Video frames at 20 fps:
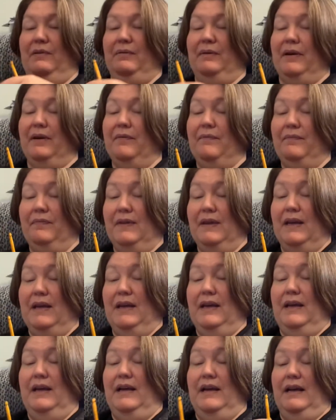we
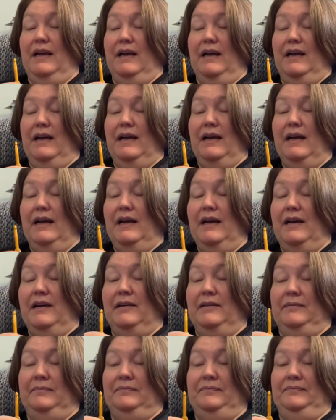
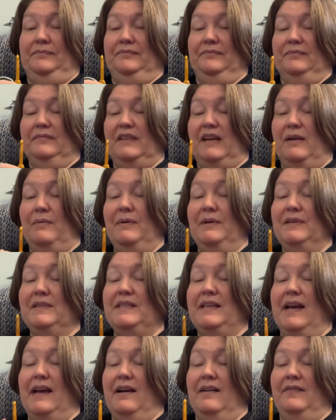go. I will
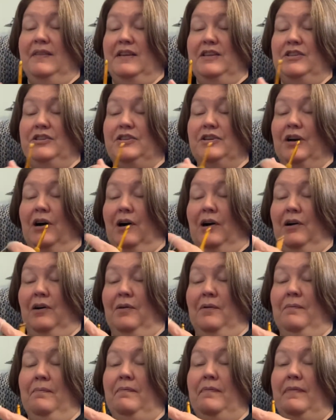say on this
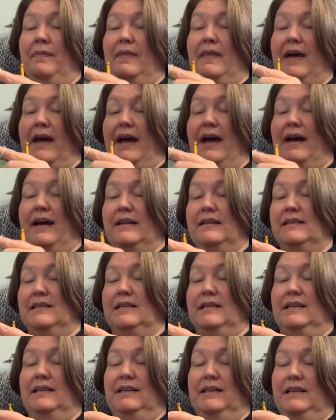shawl that
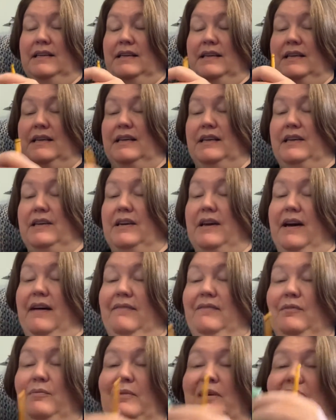you have
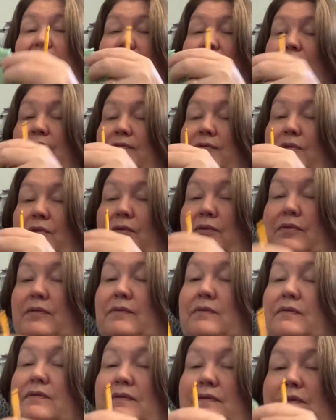to be careful
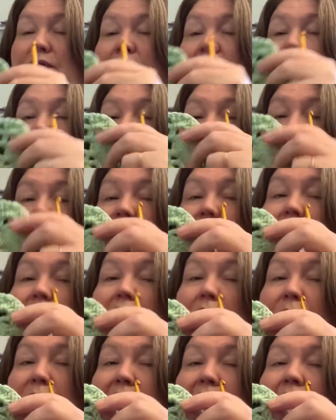
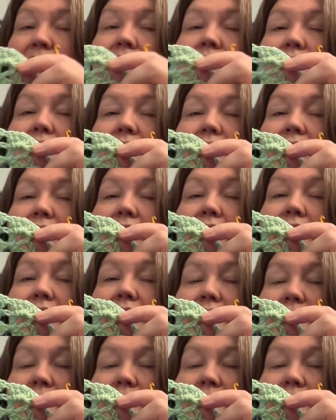up here at the